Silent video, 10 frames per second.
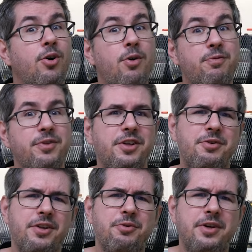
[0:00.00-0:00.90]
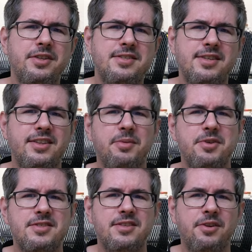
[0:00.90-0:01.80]
Hopefully you can already see them
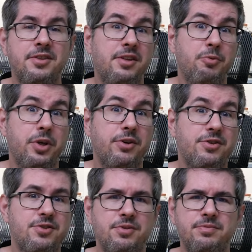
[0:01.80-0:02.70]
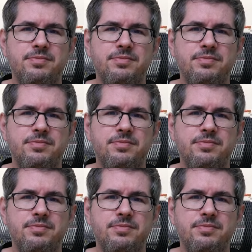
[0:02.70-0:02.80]
installed in a week or 2.